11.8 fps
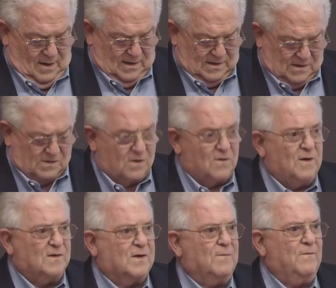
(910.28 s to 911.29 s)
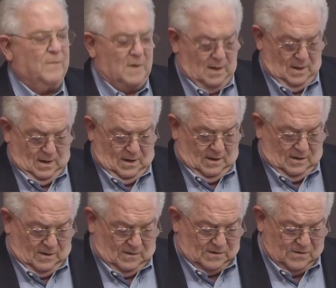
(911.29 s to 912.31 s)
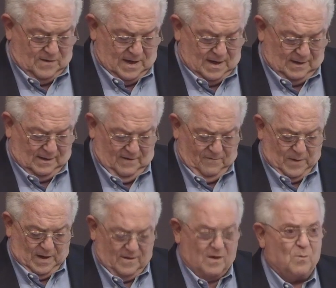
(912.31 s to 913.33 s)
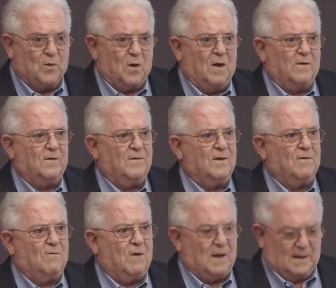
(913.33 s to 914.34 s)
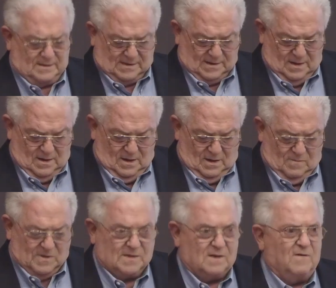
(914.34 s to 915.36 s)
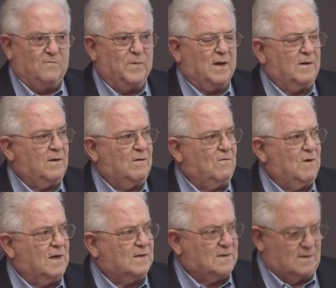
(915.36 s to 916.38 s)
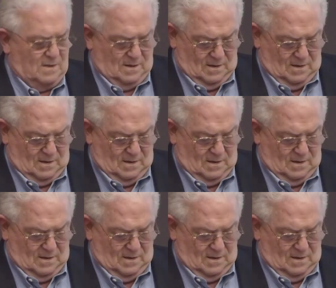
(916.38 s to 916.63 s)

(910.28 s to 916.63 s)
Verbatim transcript: It is a truism that those who cannot live by their brawn or their wallets must live by their wits.